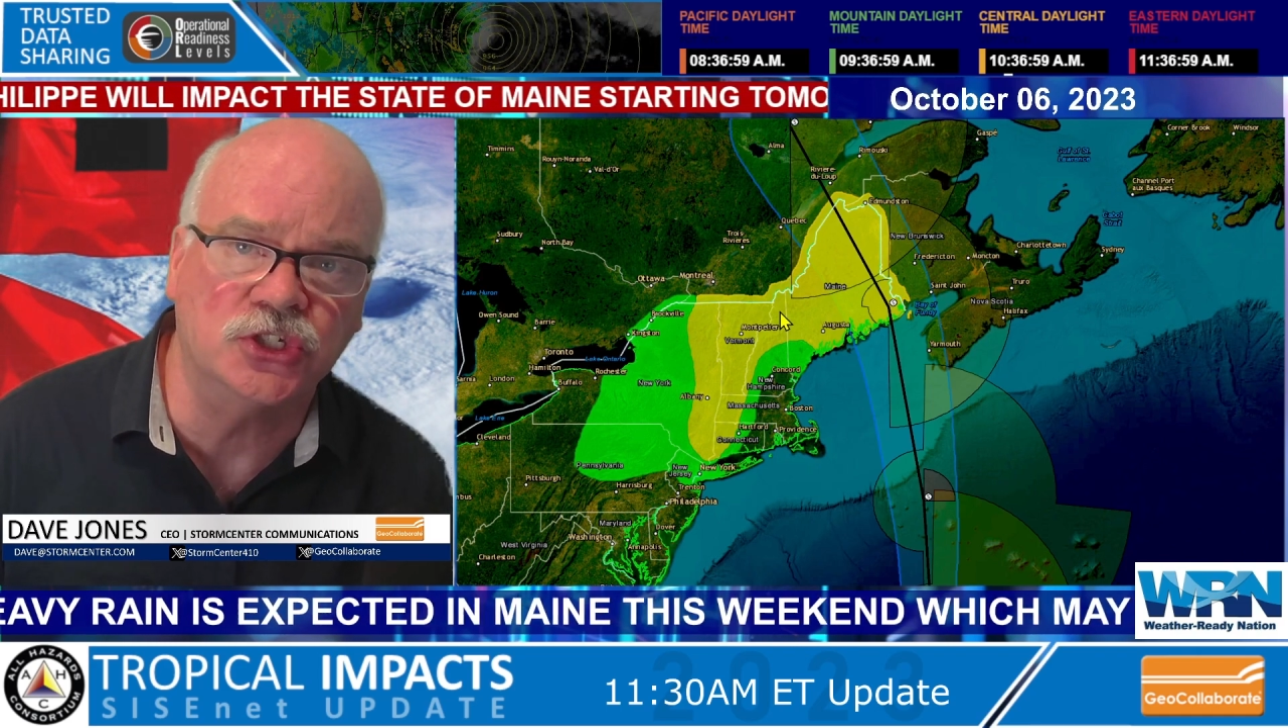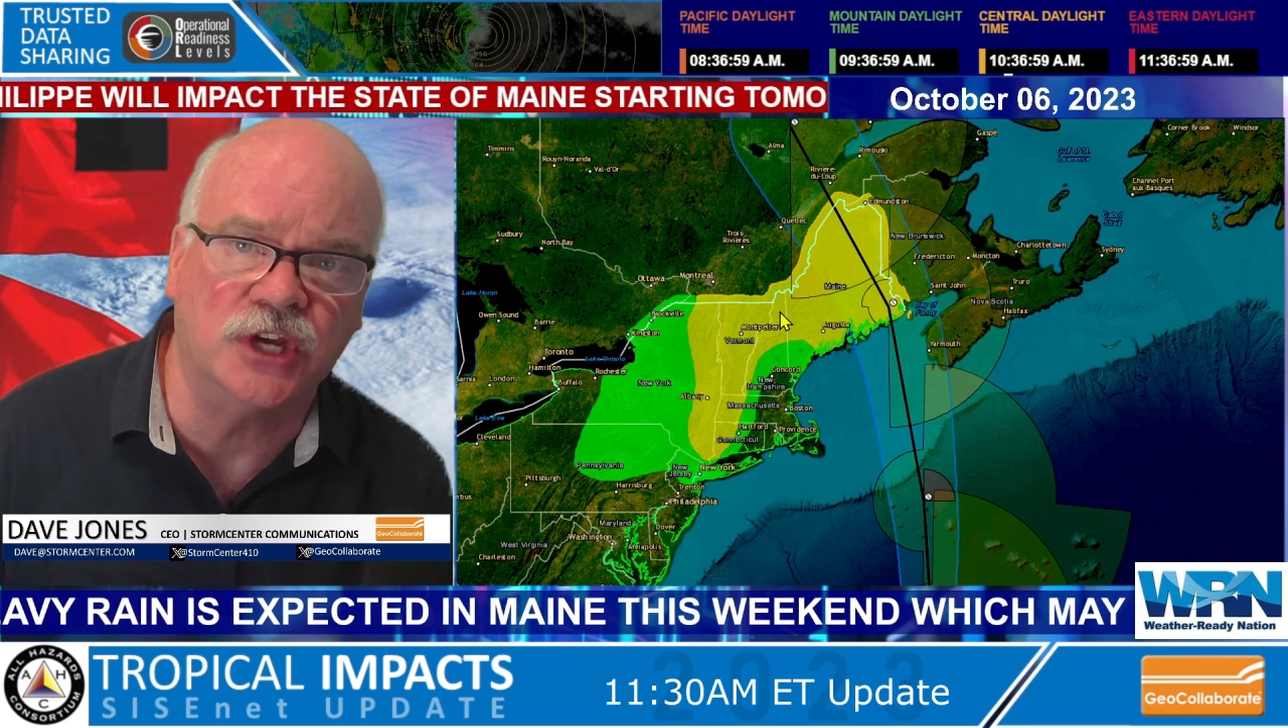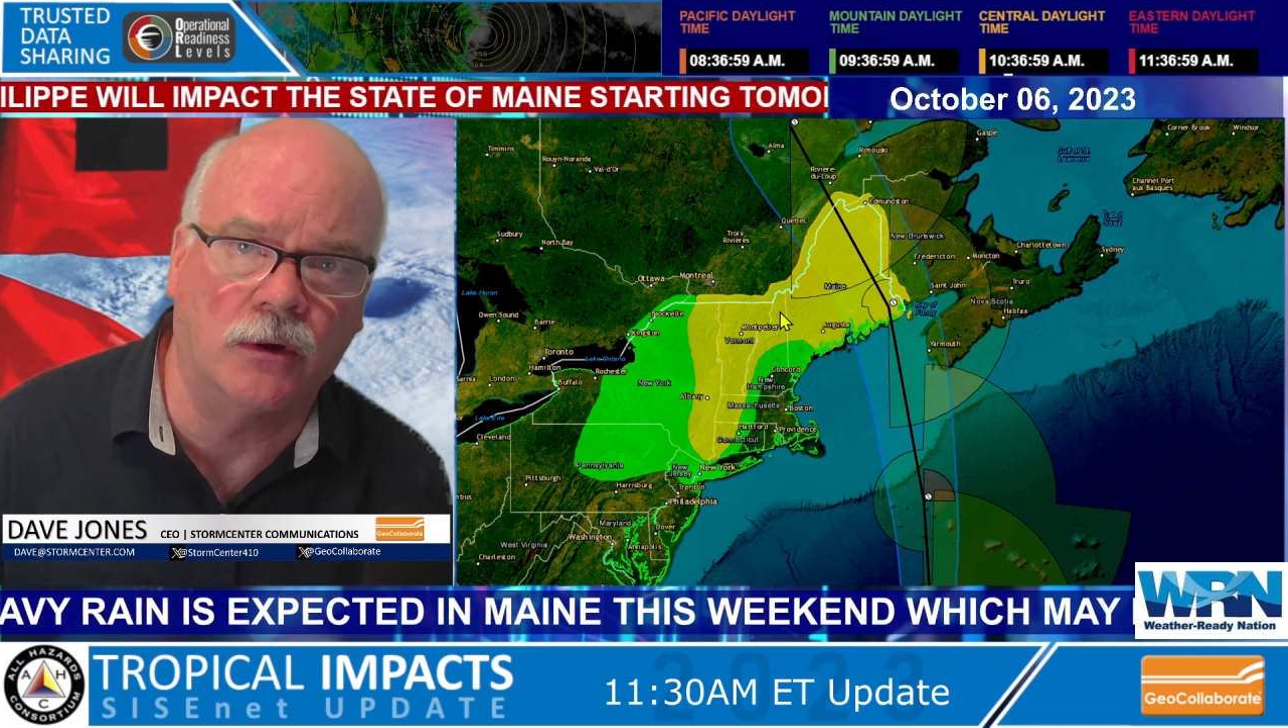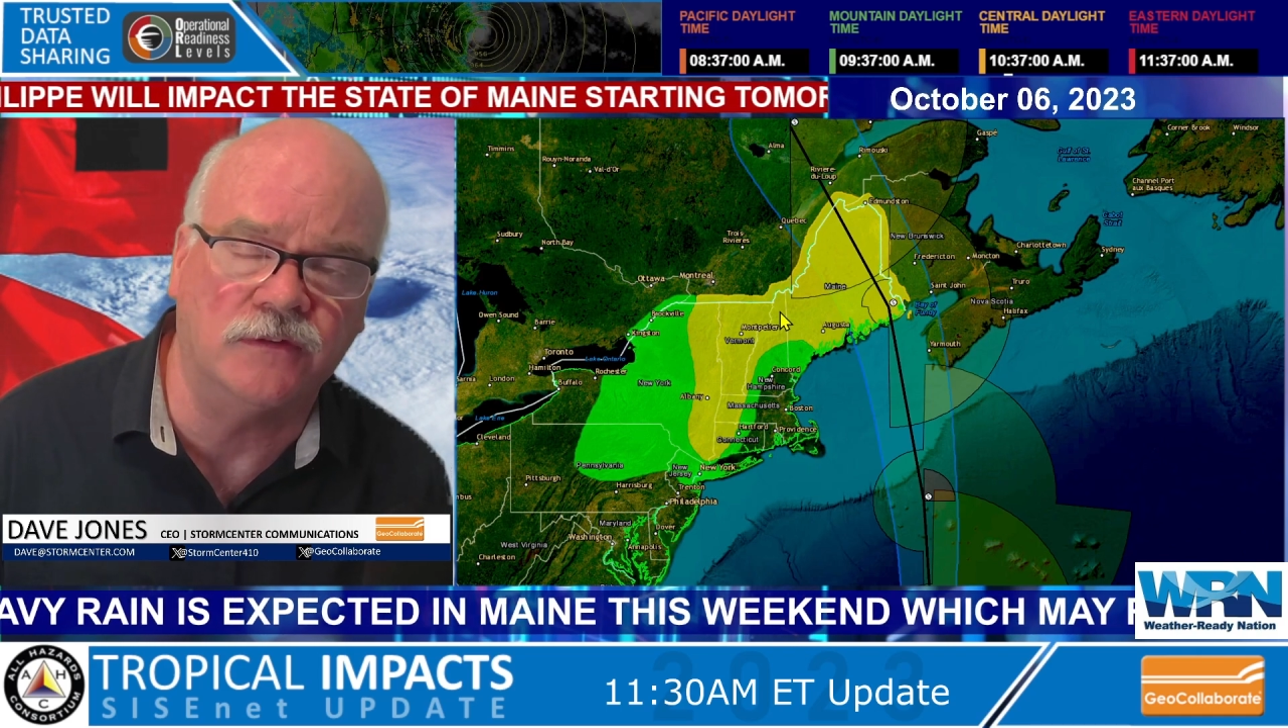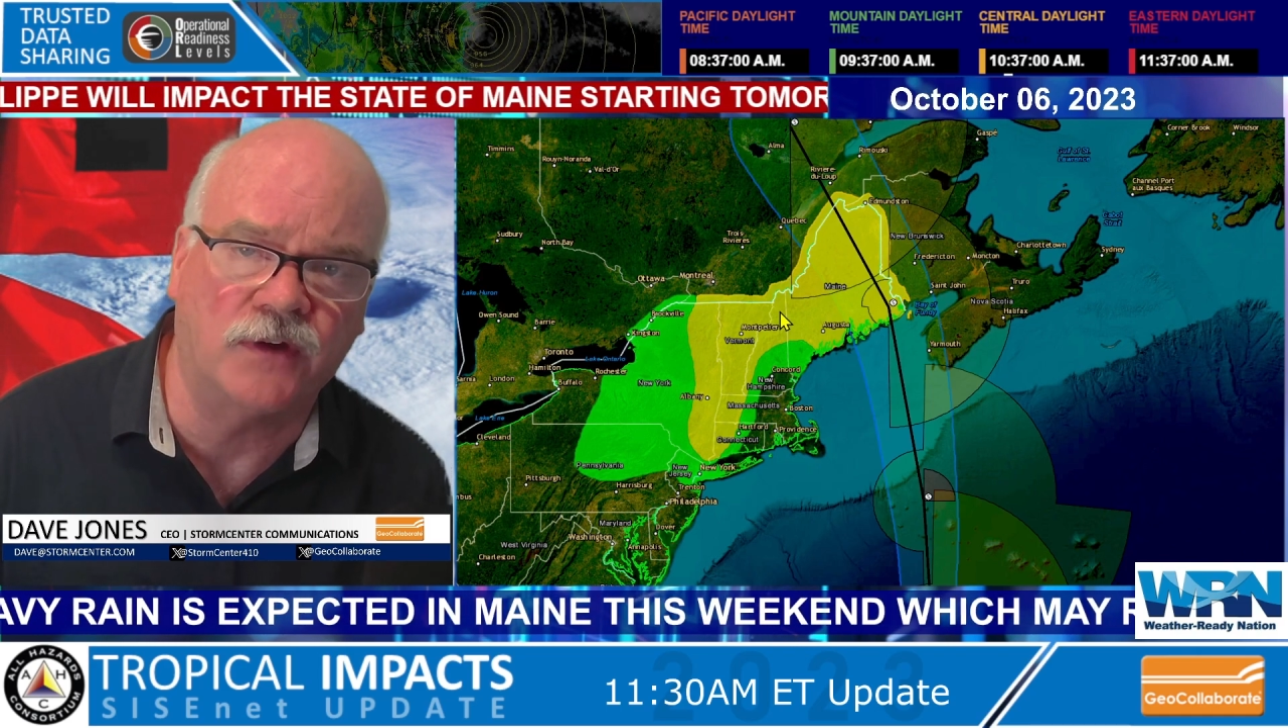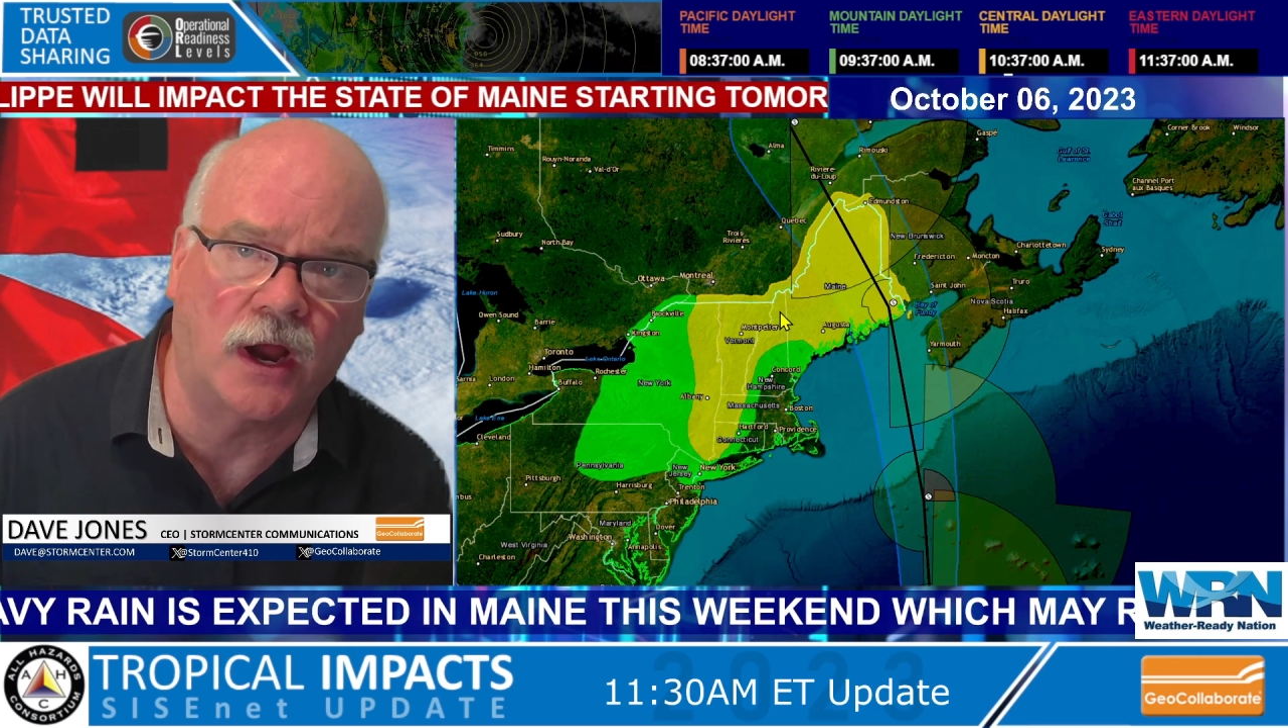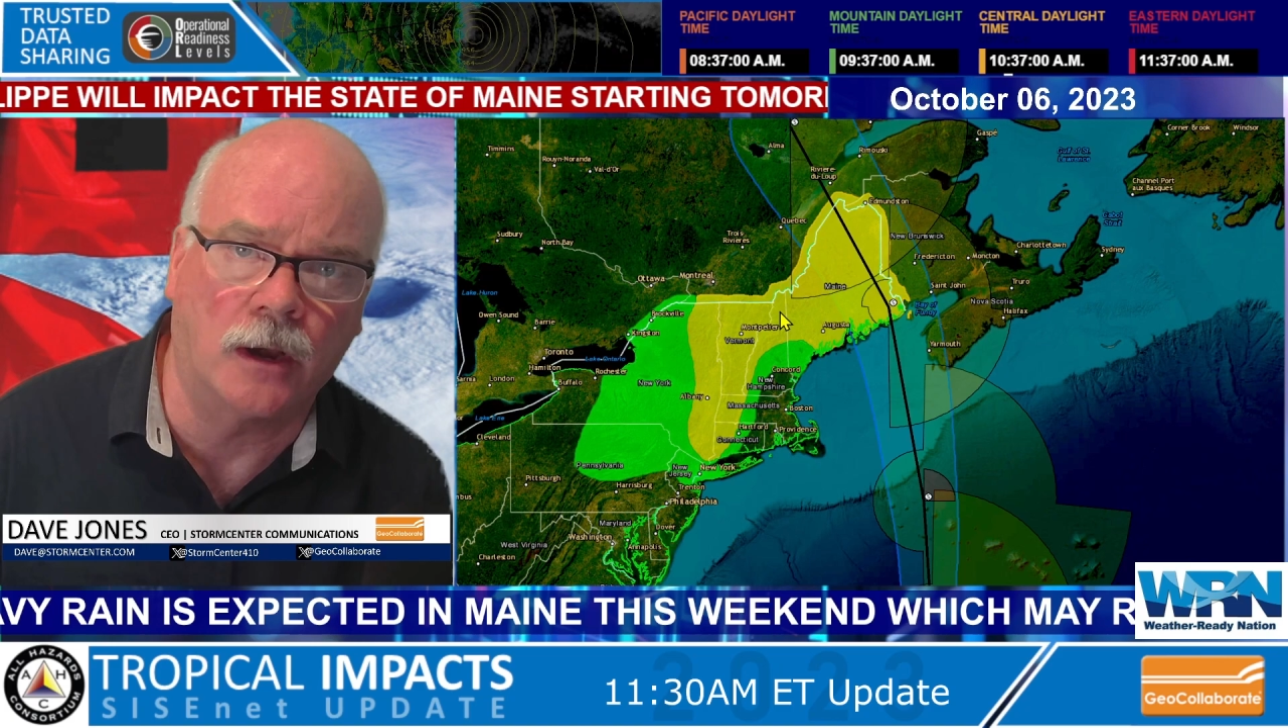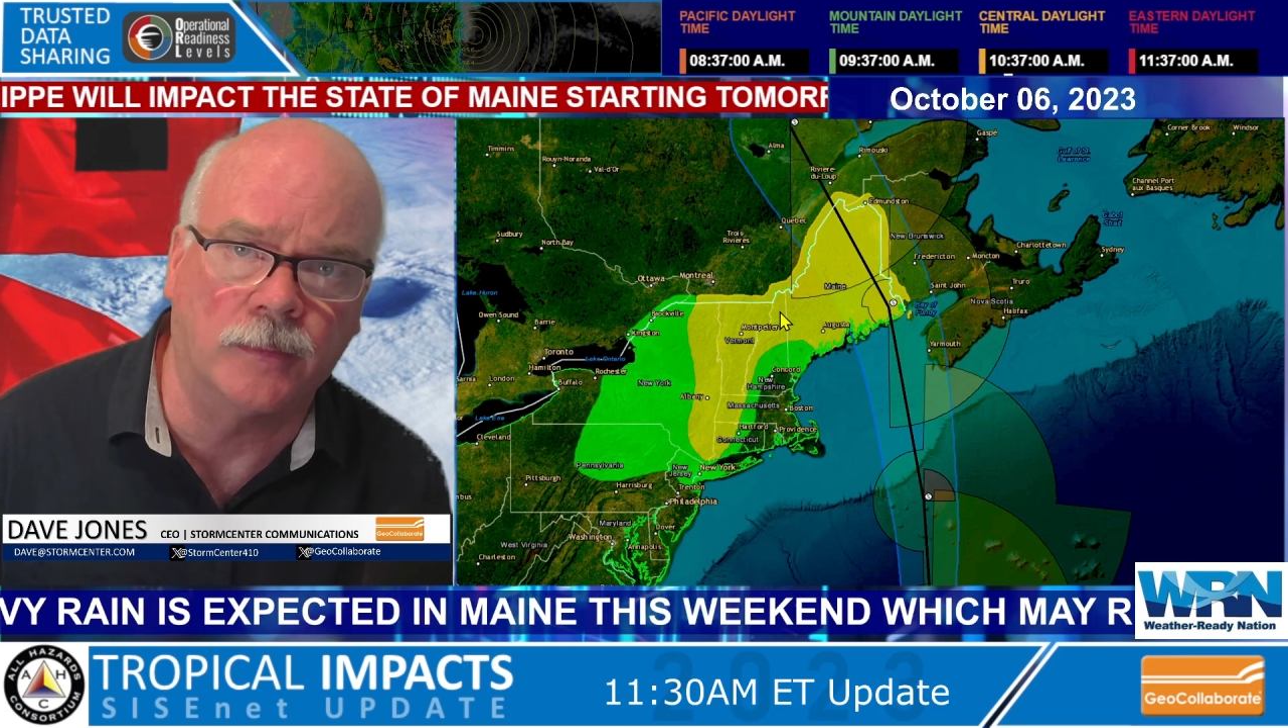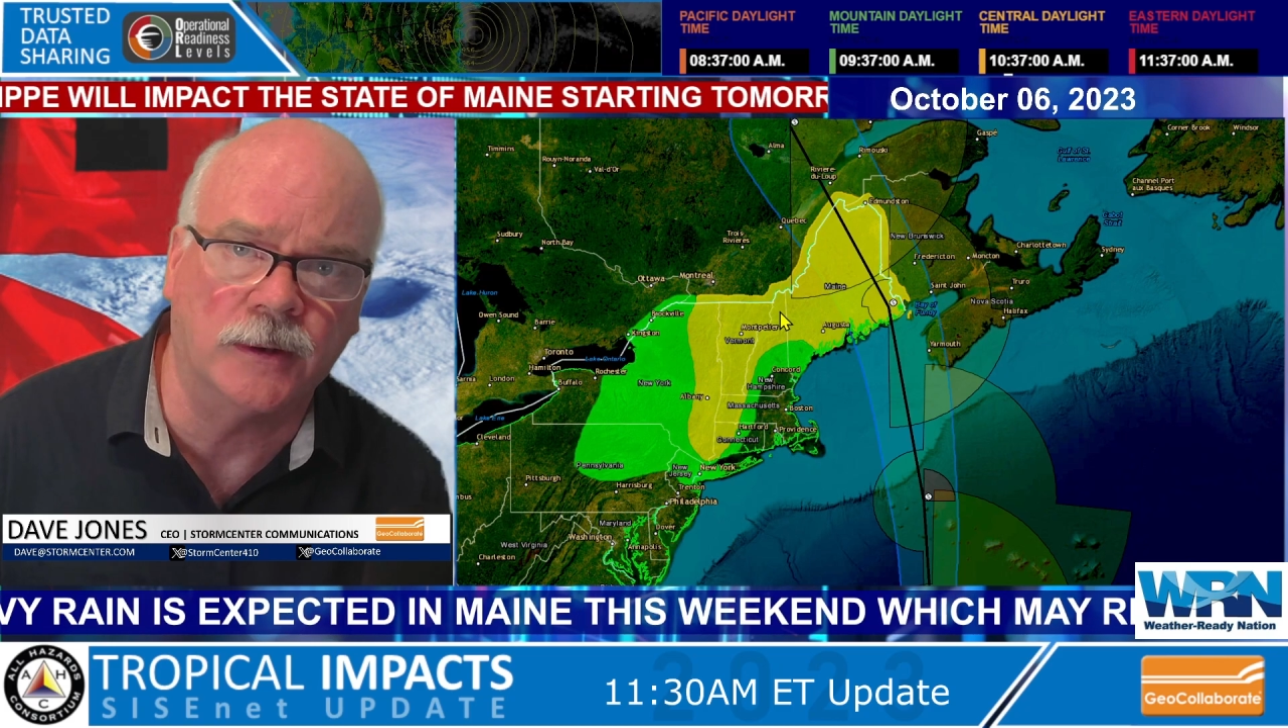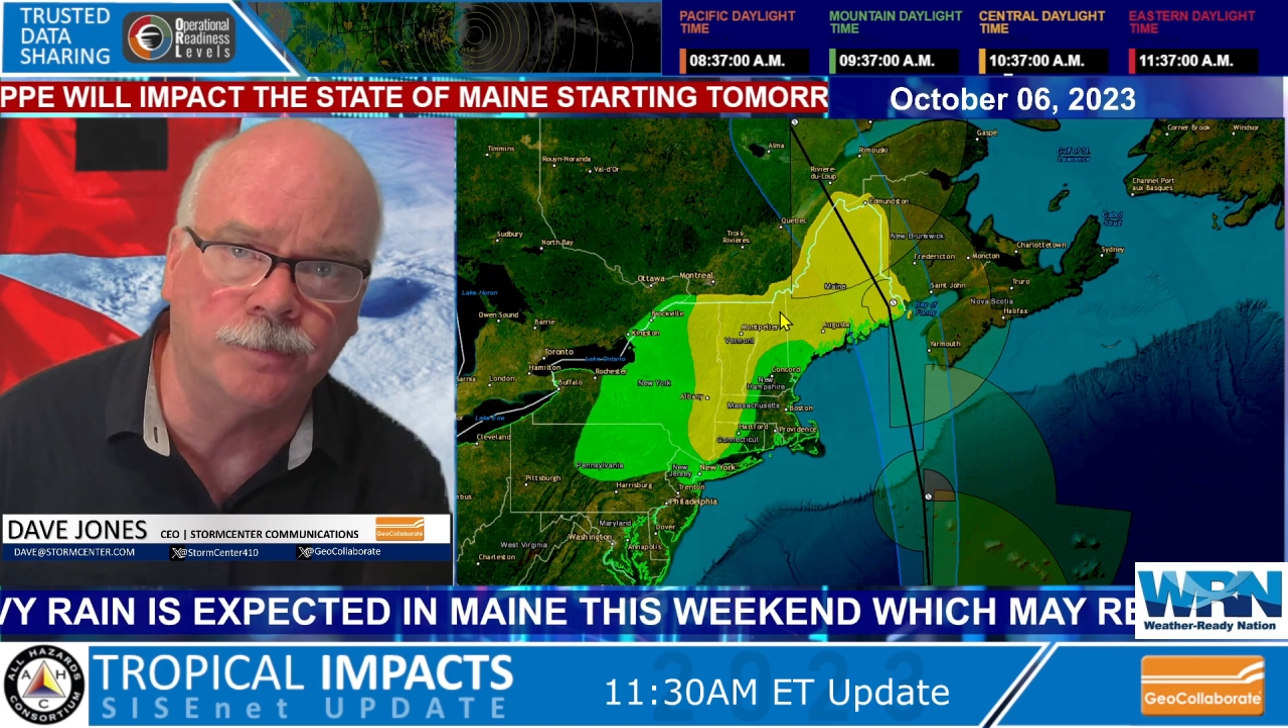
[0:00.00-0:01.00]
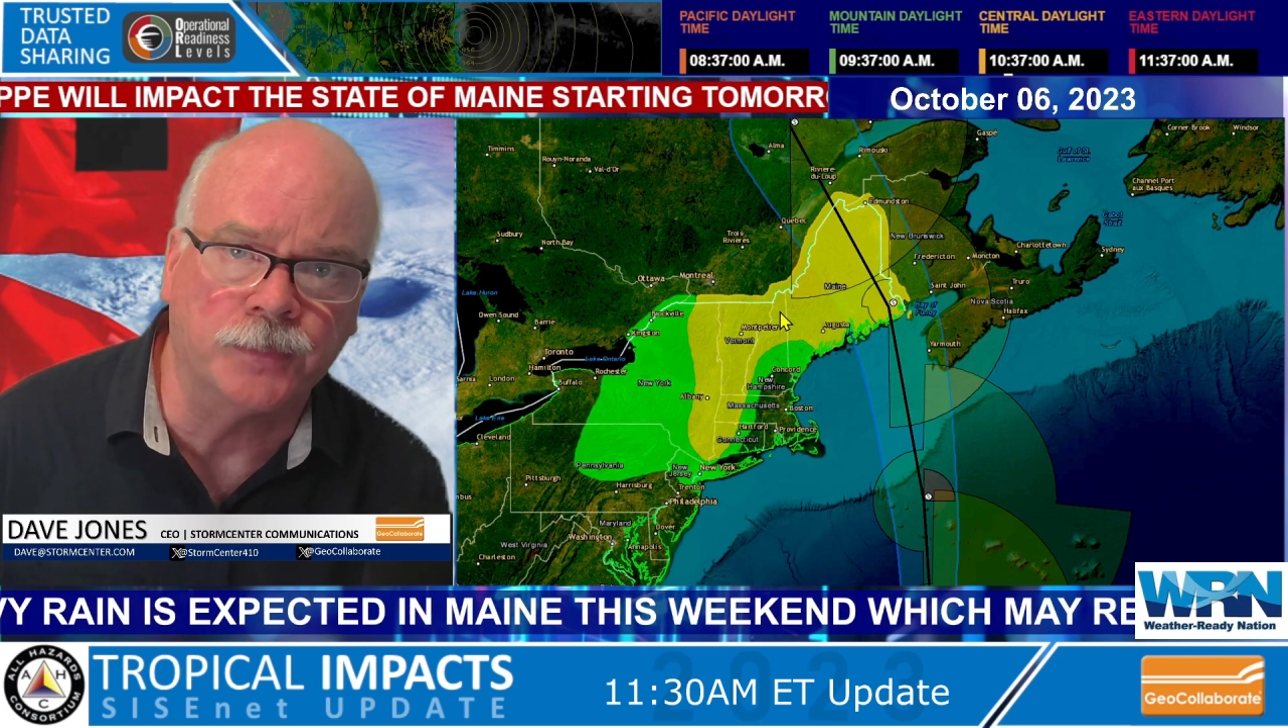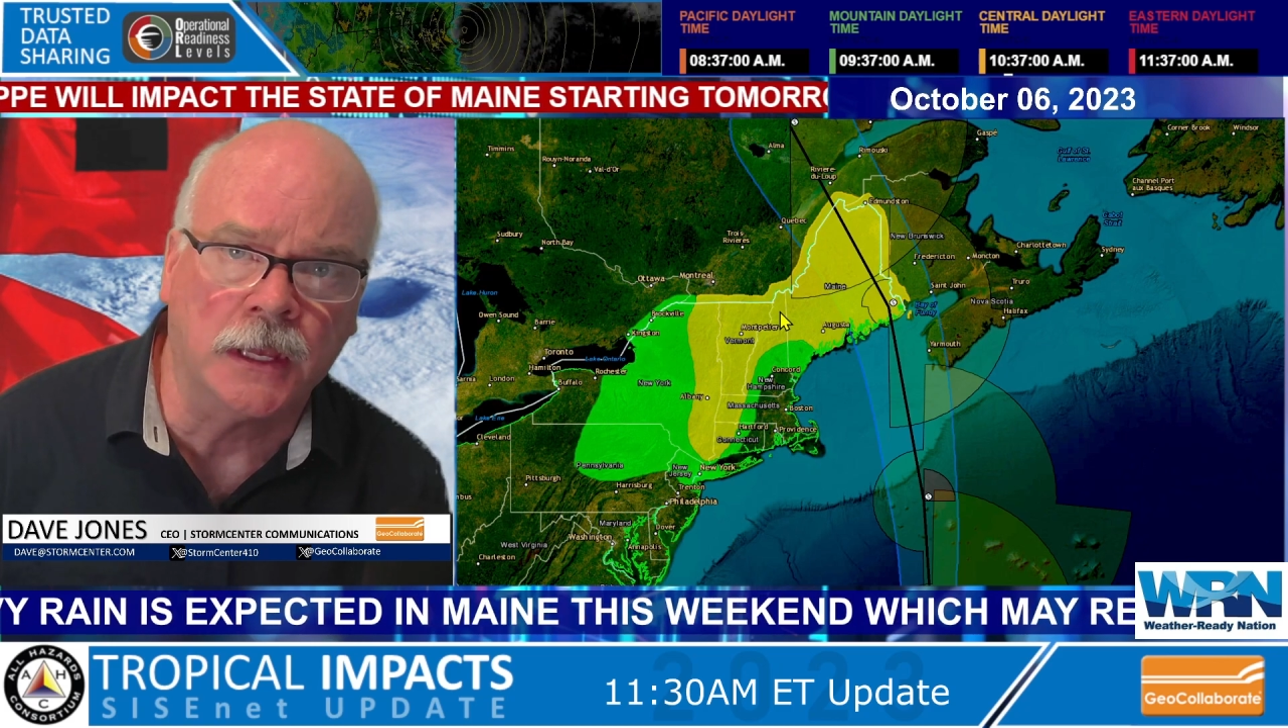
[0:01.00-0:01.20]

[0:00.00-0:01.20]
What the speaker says: Sharing Environment.